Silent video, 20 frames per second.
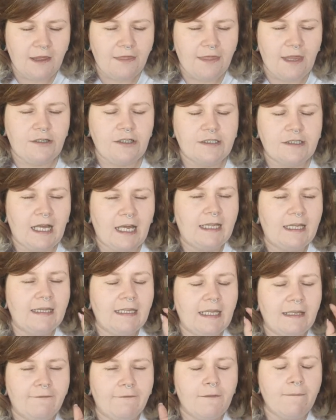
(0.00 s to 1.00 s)
They're just,
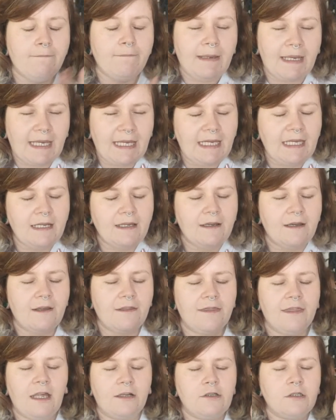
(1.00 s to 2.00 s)
for me,
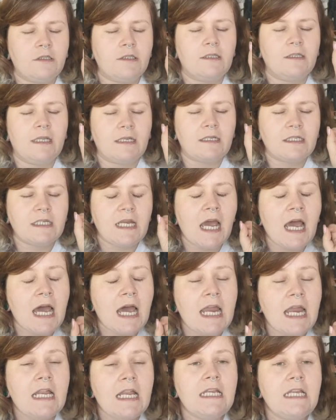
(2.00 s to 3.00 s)
they're just the
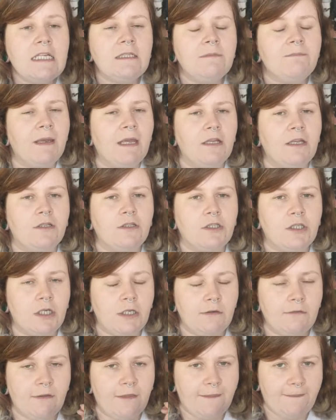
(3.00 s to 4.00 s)
tiniest bit
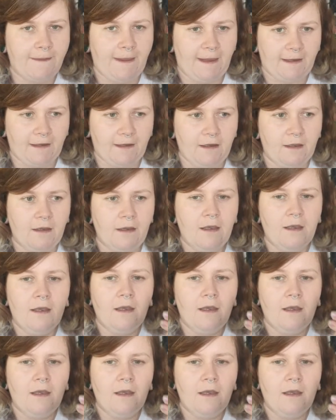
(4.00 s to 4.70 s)
too thick.